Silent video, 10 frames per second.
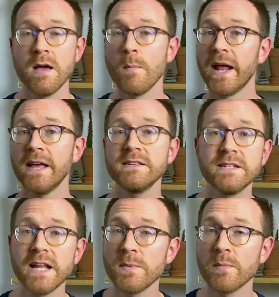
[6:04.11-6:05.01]
But as the
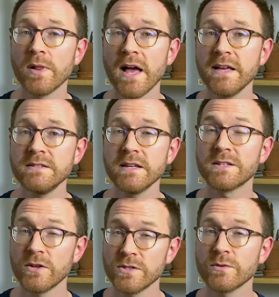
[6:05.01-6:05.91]
name implies, it's
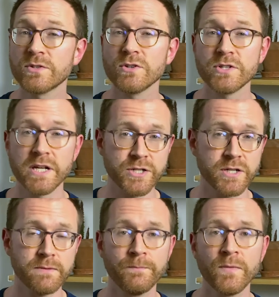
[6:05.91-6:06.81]
also a search
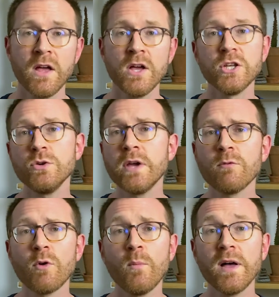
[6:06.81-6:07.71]
engine. You get
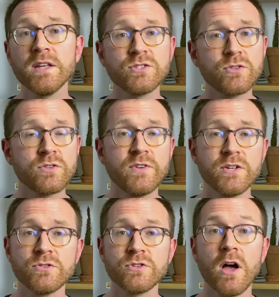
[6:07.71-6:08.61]
robust search
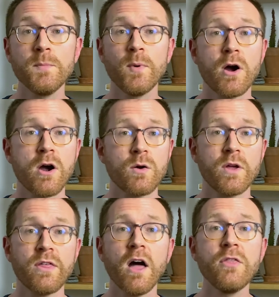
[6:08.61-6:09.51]
features on par
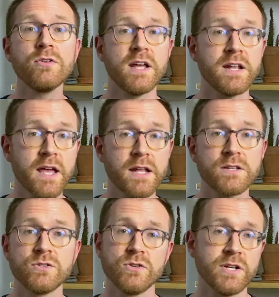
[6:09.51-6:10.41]
with other dedicated
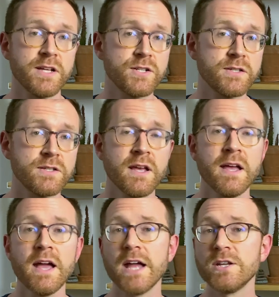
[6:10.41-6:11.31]
search engines,
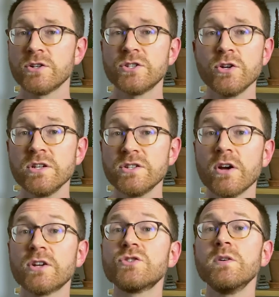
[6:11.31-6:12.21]
and your searches are
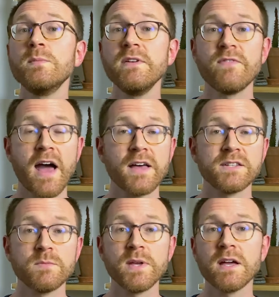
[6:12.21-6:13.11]
extremely
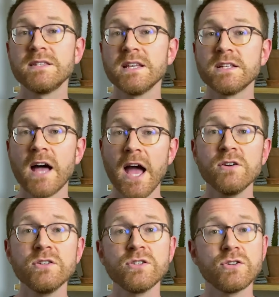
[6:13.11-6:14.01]
fast because the
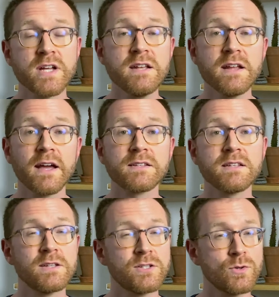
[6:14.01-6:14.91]
entire search index
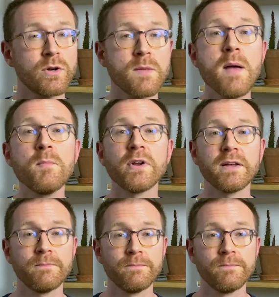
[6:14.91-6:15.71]
is stored in memory.